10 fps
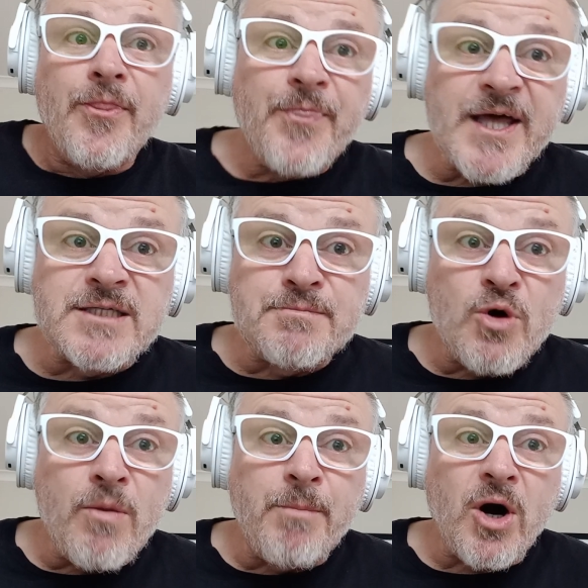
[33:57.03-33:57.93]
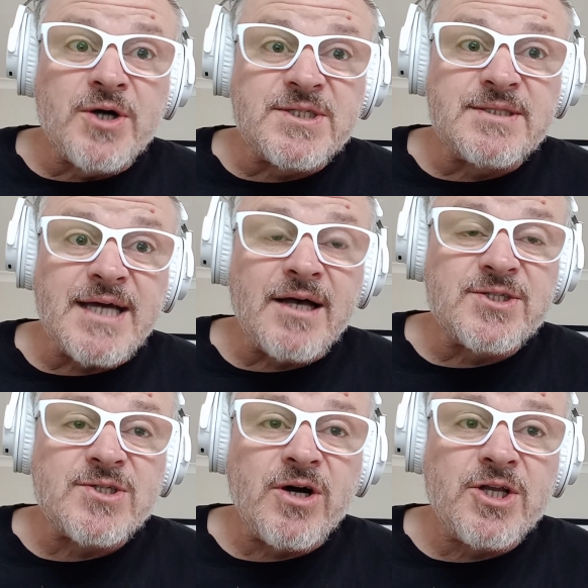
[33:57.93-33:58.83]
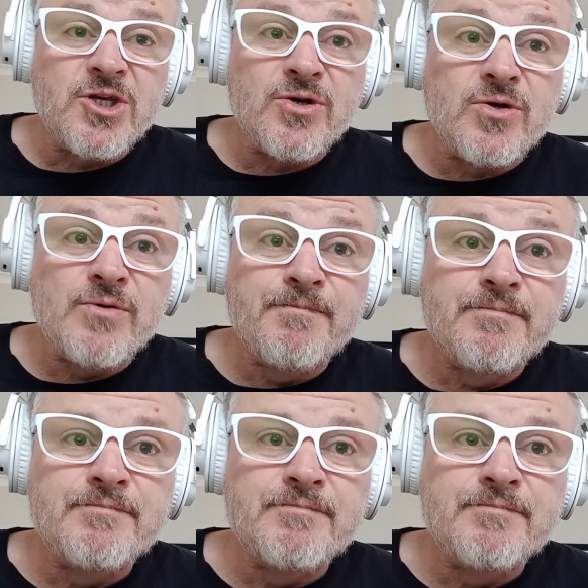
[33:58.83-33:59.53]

There's more boxes outside you.